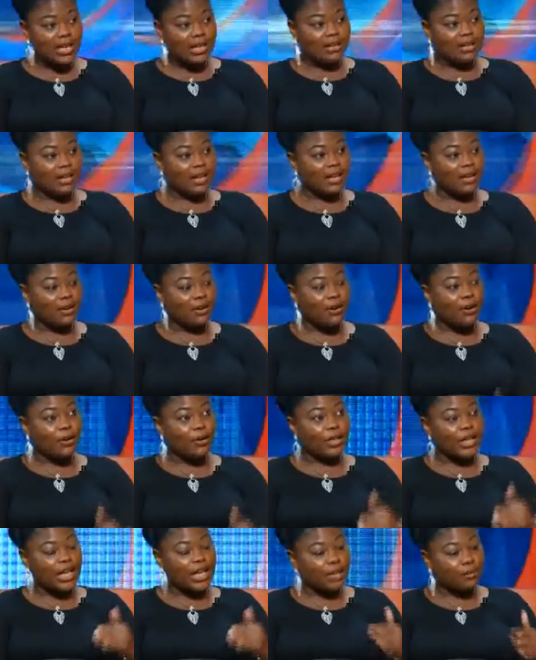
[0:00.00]
They're
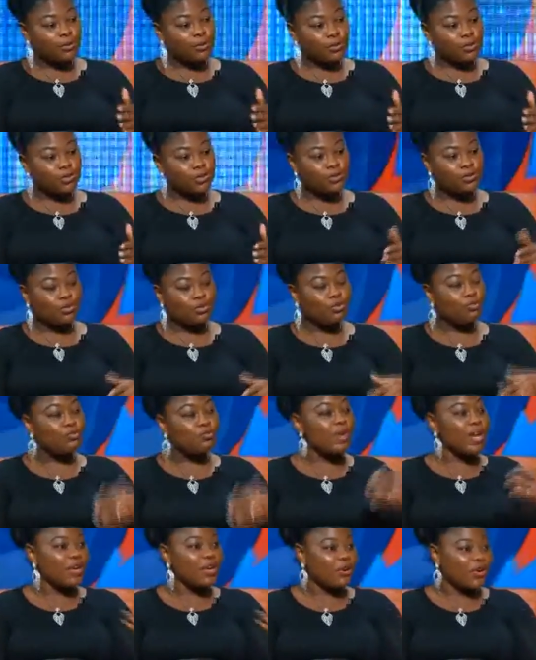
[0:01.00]
unable to
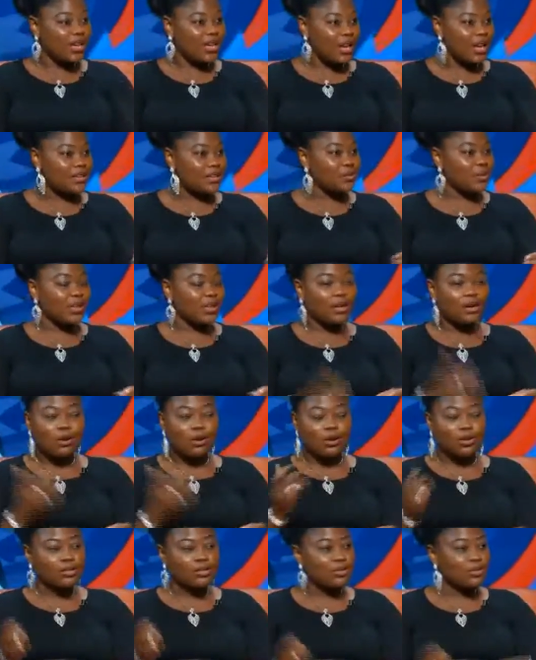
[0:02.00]
recognize whether
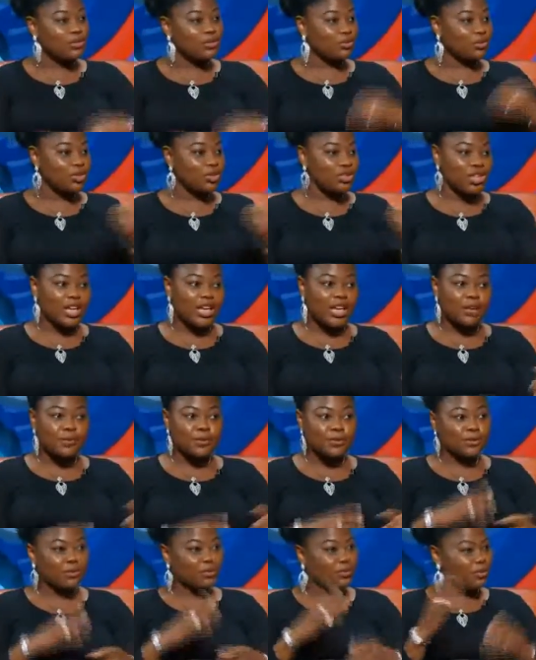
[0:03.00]
colors or
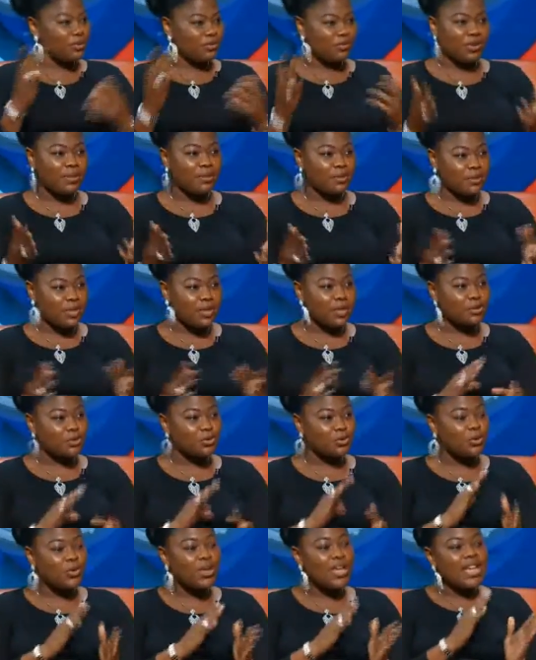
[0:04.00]
shapes, the different things.
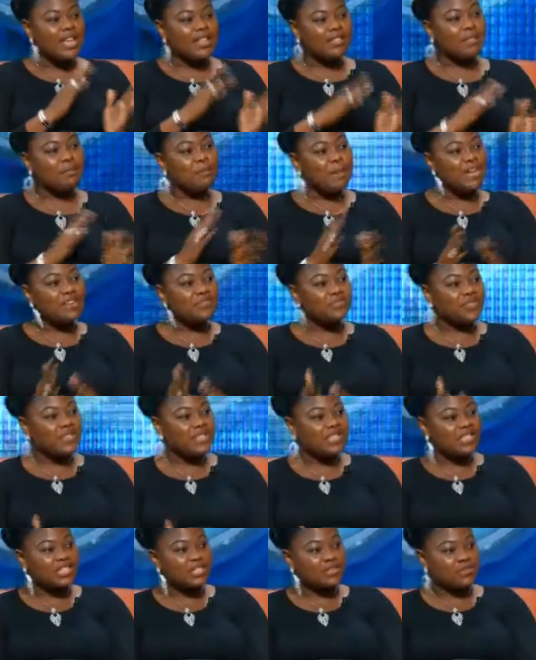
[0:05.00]
So they
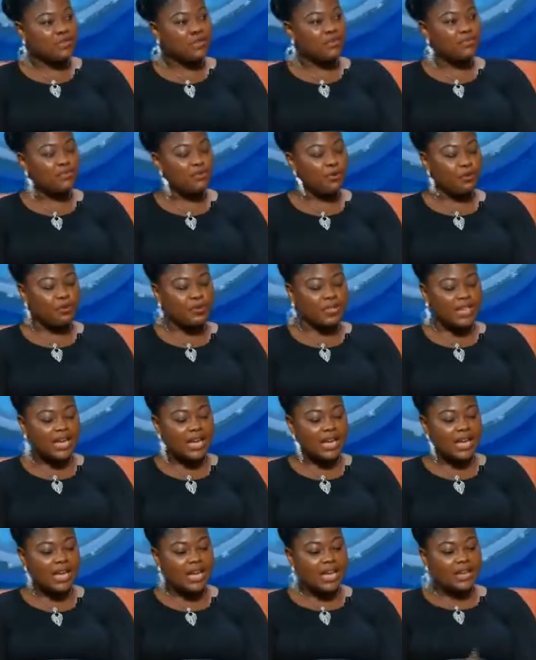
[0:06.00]
manifest in different forms.
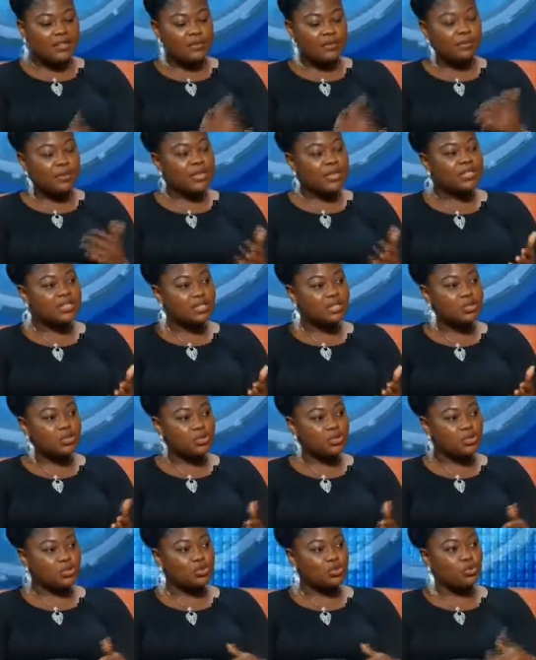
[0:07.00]
The best thing
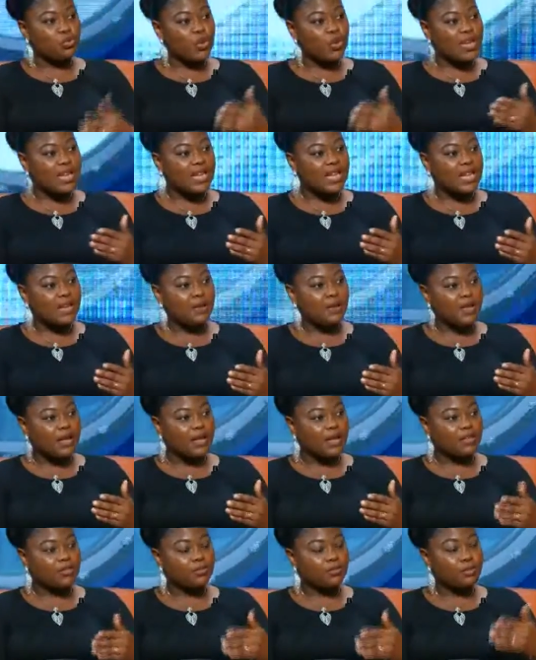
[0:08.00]
to do when
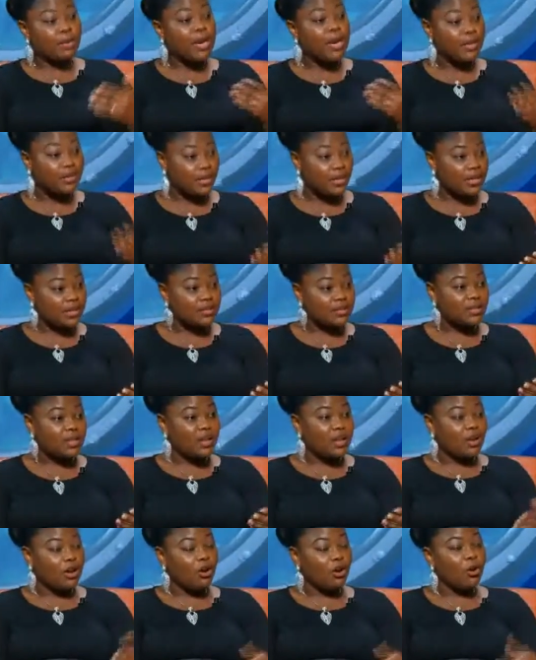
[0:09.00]
a parent
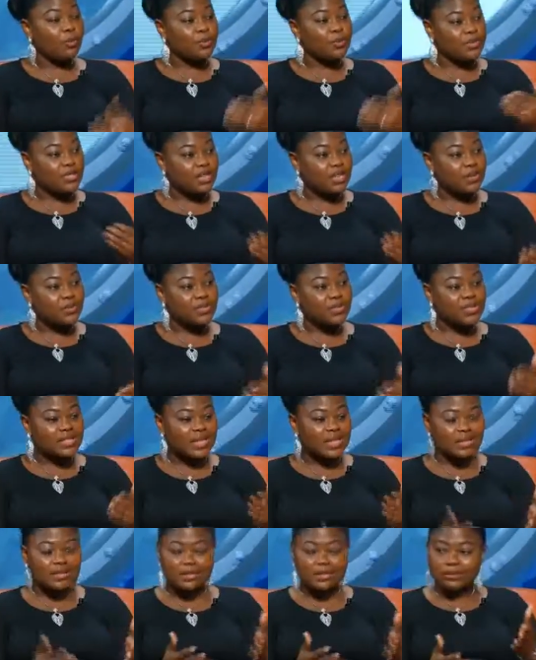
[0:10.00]
observes
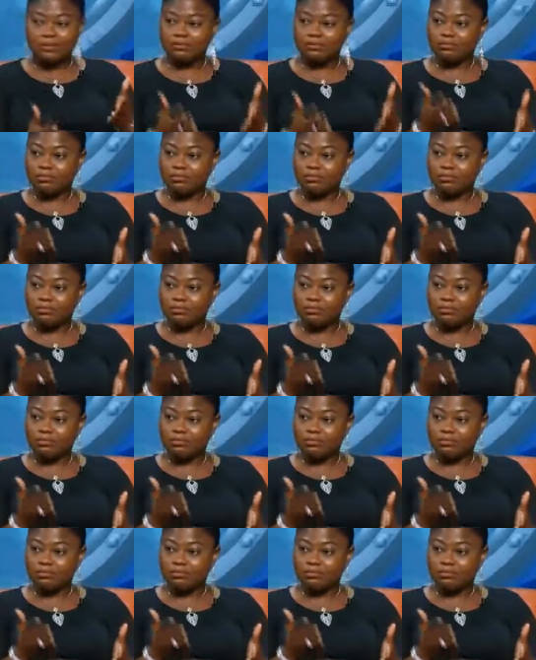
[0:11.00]
certain